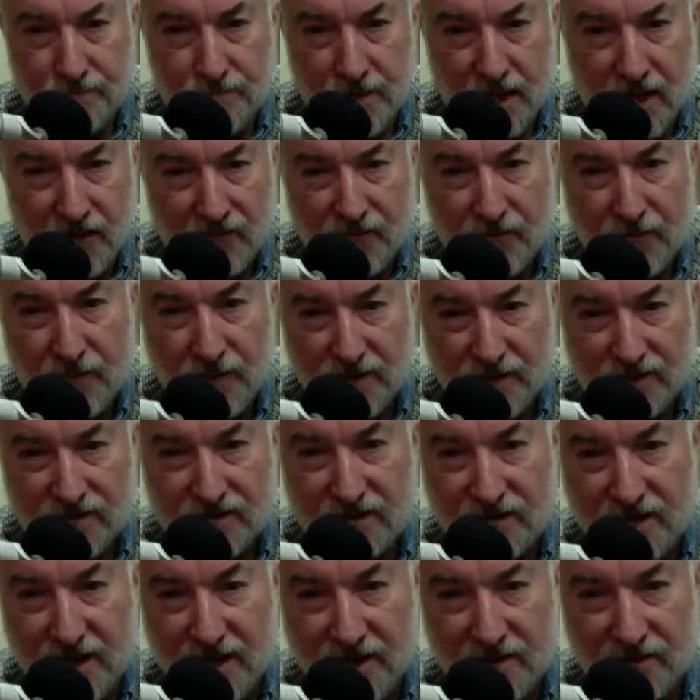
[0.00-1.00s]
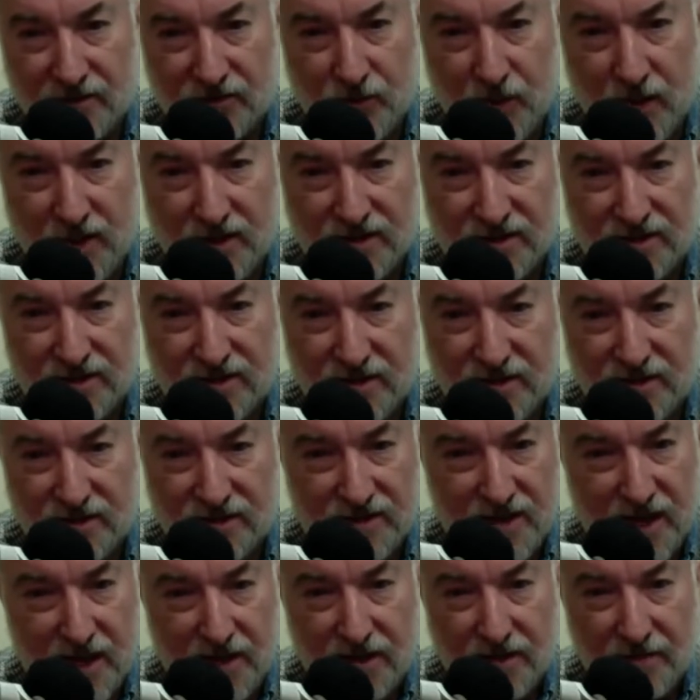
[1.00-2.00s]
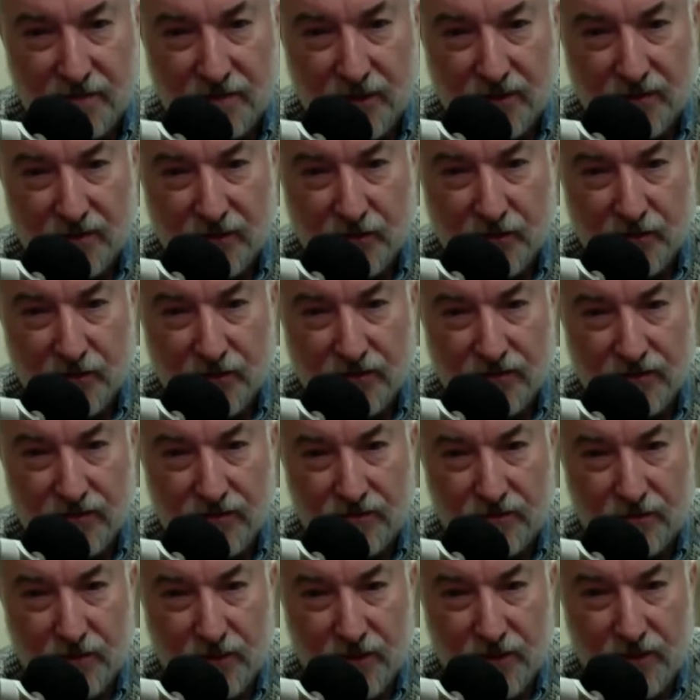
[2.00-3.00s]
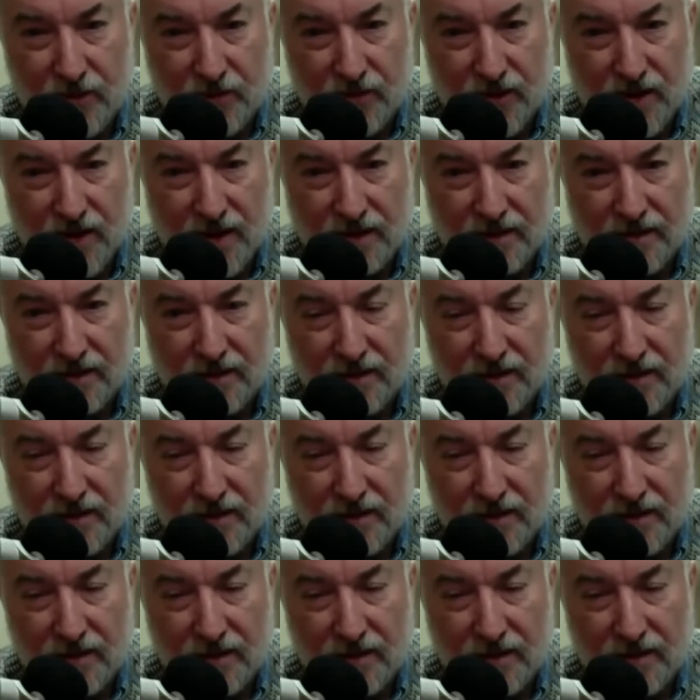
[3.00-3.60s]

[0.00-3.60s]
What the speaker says: Everybody stands right side up on the earth. We know that.